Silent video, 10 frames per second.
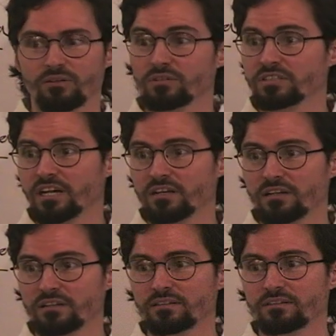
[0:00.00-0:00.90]
What's that?
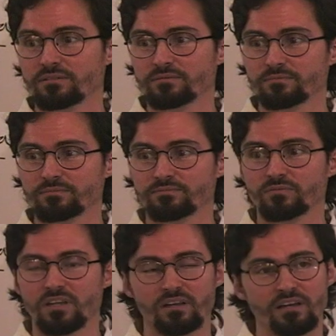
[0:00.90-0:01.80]
I am saying four
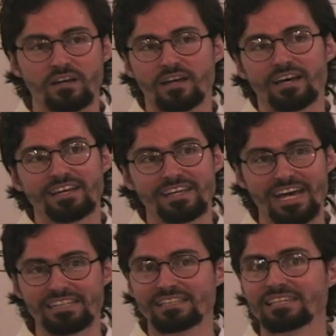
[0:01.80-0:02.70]
or five.
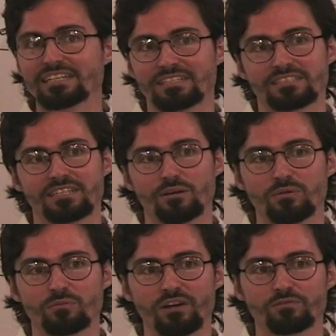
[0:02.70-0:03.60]
At least. I
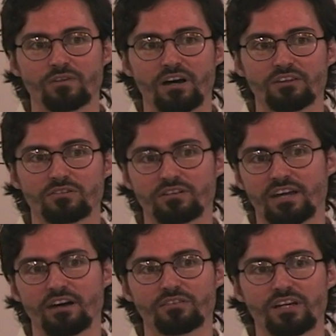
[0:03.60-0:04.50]
mean, my father
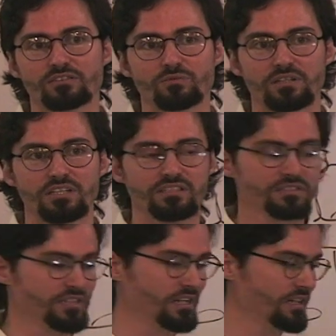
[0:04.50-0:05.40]
now, that's what
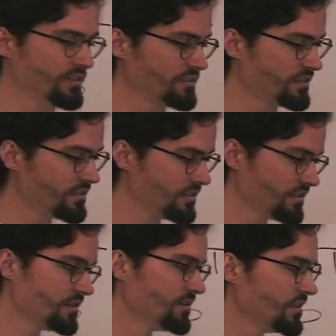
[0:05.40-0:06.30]
he's in.
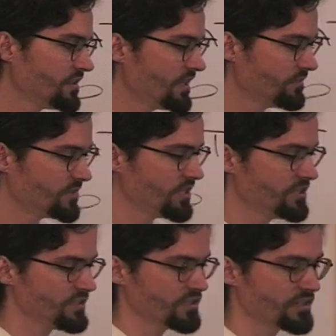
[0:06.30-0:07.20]
You know, he left
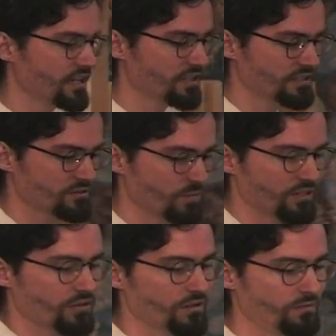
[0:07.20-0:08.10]
teaching and got in because my
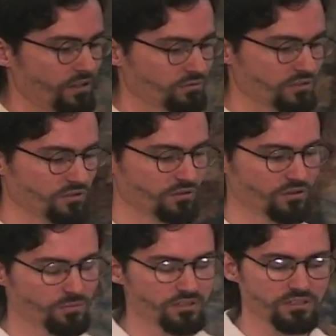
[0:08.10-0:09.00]
grandfather was in the
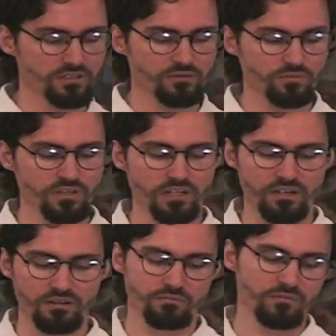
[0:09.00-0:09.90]
oil business
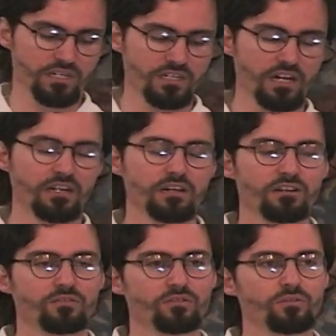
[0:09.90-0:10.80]
and he got in
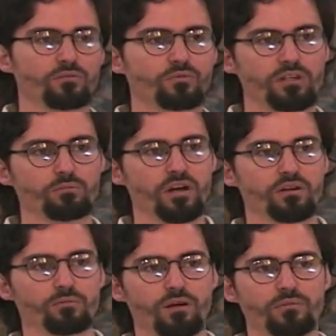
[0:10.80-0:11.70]
it through, when he
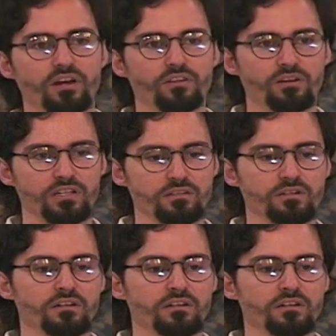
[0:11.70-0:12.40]
married my mother, he,